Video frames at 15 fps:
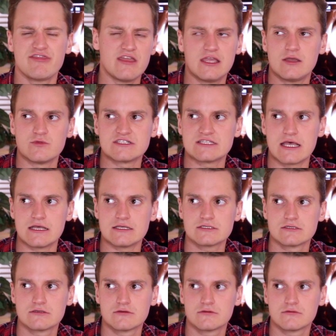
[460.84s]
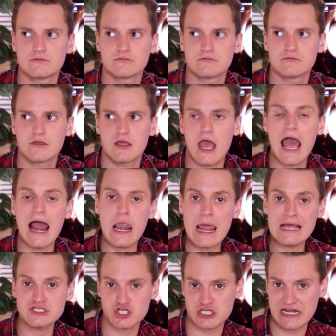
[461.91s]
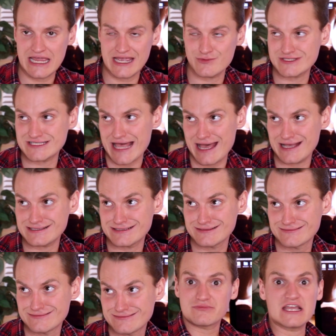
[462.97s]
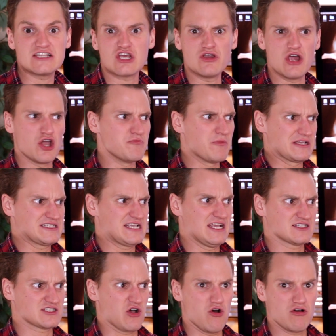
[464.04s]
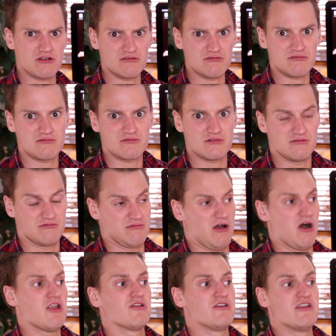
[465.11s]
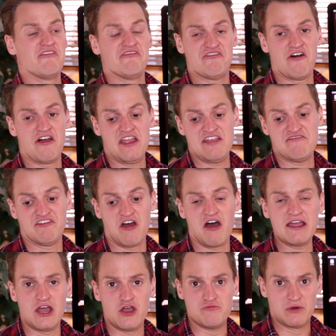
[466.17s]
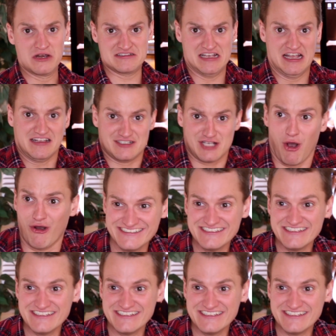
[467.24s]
think it was theirs. Allegedly, it was theirs. They don't own my TikTok. I don't know if even I own my TikTok.